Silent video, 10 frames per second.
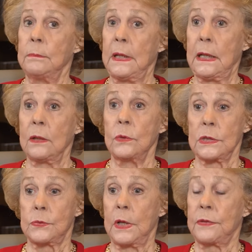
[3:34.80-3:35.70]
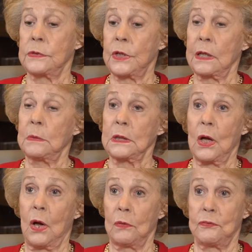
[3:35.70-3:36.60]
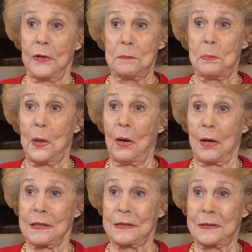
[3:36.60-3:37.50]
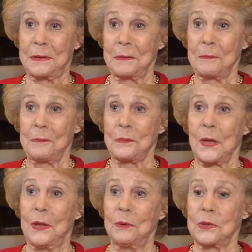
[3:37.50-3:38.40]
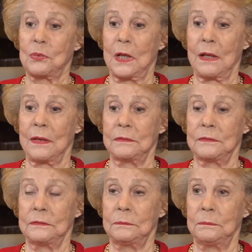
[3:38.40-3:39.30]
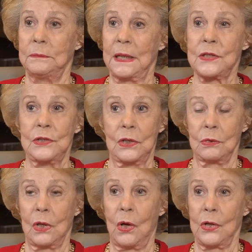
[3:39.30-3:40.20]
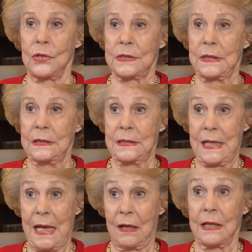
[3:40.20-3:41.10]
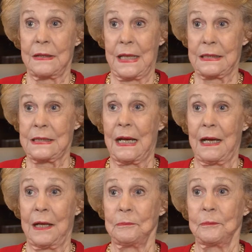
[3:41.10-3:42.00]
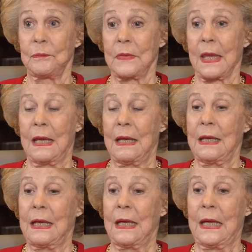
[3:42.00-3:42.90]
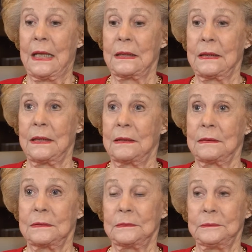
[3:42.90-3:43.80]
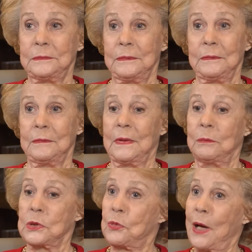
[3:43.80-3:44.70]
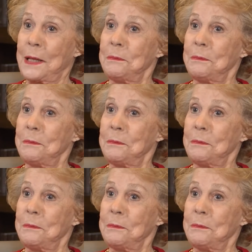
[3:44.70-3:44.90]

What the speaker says: meeting was with a gentleman called Fred Parks, who was one of the best known lawyers in town at that time. And it was quite a